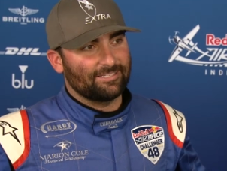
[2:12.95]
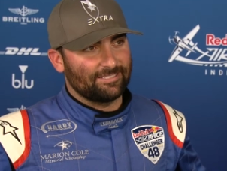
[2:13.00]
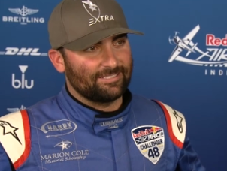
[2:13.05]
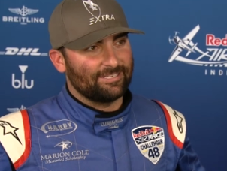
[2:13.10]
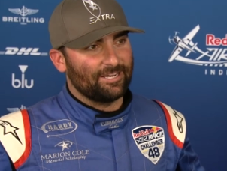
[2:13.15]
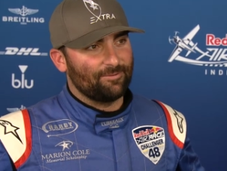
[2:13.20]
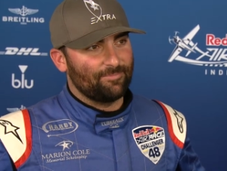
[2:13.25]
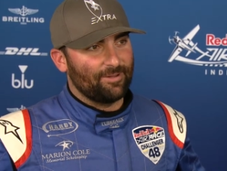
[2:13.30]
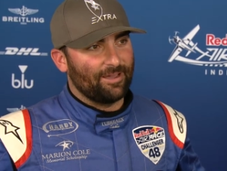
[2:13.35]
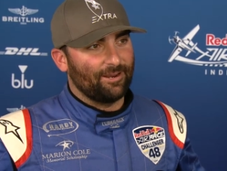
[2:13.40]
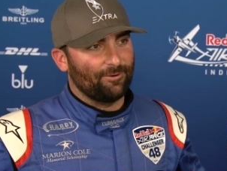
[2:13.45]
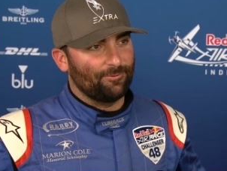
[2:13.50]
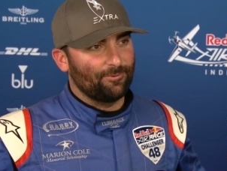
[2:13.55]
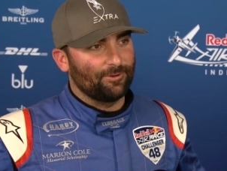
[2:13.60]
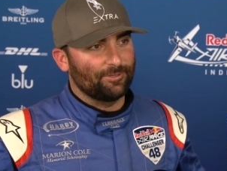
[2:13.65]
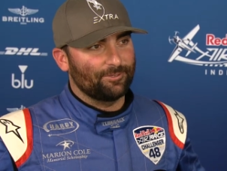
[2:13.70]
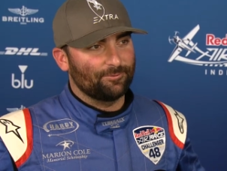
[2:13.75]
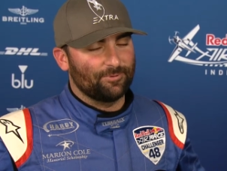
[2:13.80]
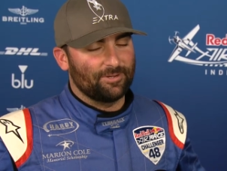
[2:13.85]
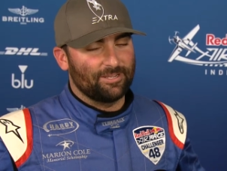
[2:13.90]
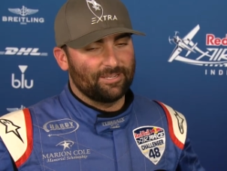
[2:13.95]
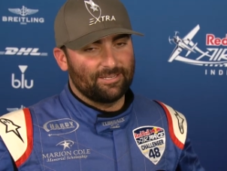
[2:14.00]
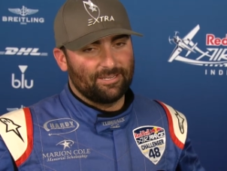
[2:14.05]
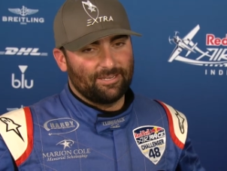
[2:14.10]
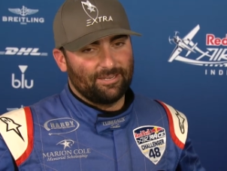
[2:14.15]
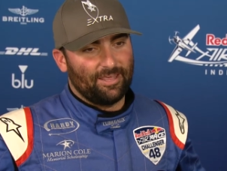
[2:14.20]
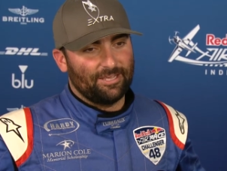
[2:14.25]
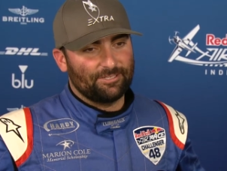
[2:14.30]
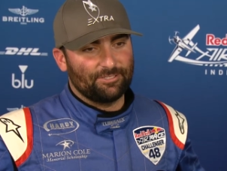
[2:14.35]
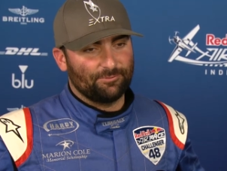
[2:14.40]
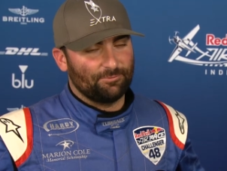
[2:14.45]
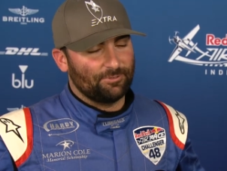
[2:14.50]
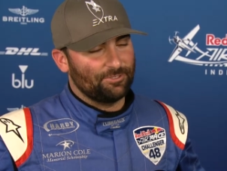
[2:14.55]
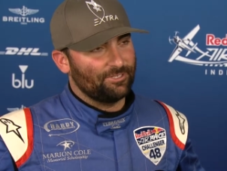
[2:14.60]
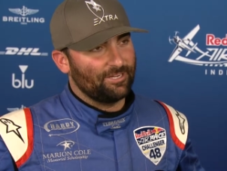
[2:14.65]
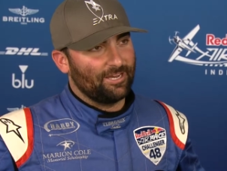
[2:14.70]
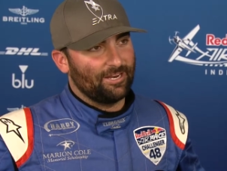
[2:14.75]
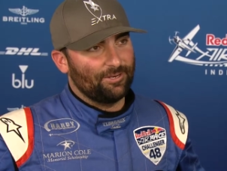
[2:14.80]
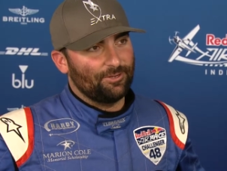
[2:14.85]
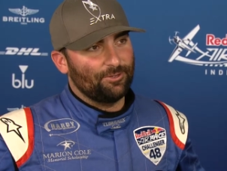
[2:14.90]
That's how bad I wanted to win, and that's just what
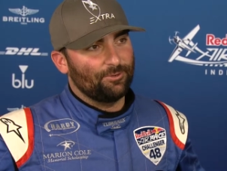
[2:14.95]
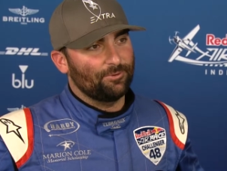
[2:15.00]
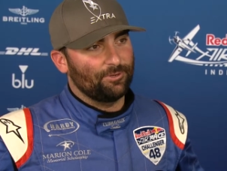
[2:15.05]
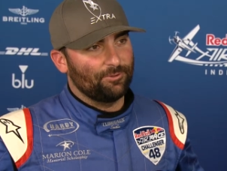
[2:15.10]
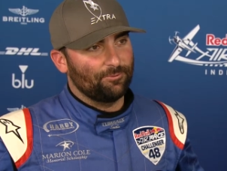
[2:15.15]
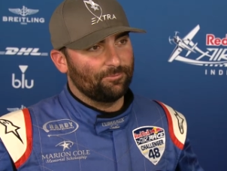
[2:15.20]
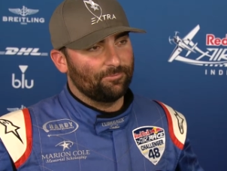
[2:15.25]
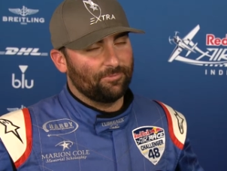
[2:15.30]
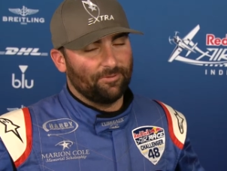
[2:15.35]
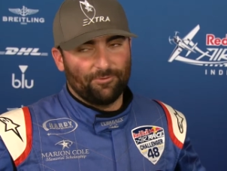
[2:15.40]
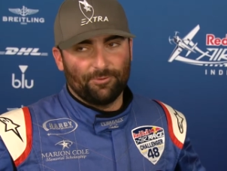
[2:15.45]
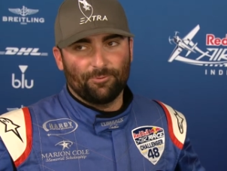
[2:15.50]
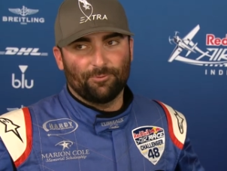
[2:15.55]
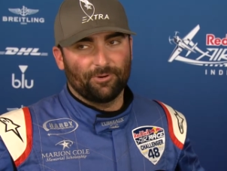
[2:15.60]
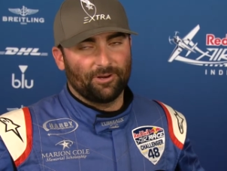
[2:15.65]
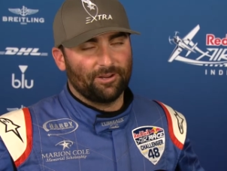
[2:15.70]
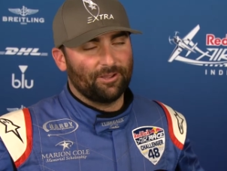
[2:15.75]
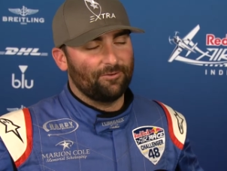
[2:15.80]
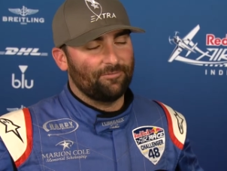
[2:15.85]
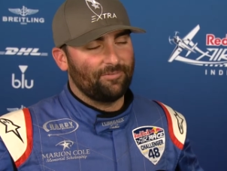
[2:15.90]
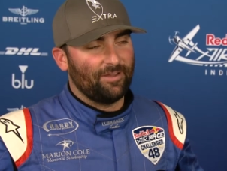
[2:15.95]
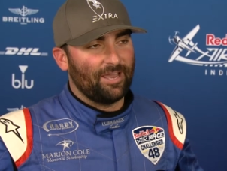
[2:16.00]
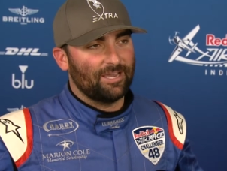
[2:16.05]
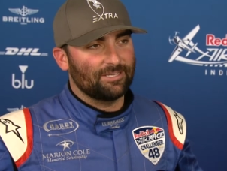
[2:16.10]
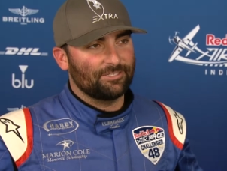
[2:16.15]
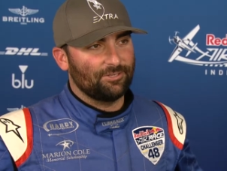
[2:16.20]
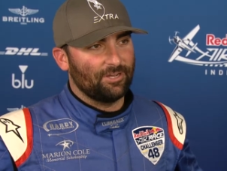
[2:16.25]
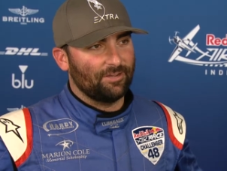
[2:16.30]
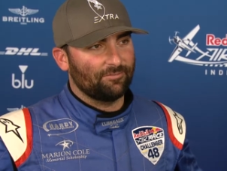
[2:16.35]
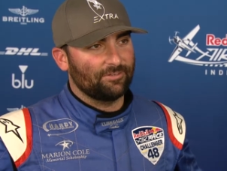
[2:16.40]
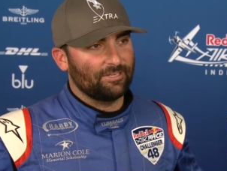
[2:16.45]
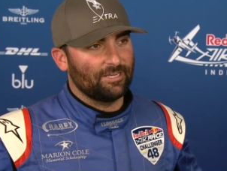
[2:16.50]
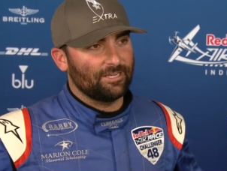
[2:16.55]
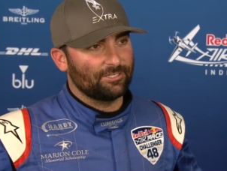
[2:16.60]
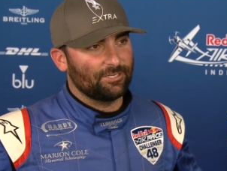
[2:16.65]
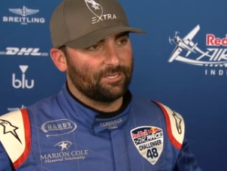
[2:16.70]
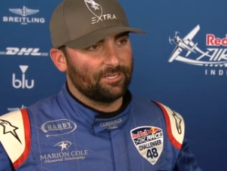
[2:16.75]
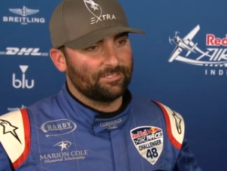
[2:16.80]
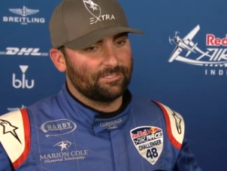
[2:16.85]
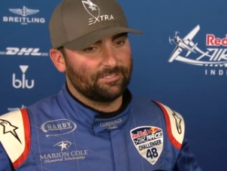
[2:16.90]
you got to do when you if you want to go fast, you have to take
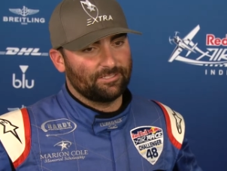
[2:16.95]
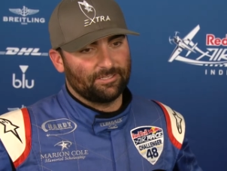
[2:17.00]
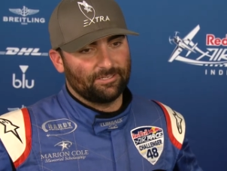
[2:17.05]
chances.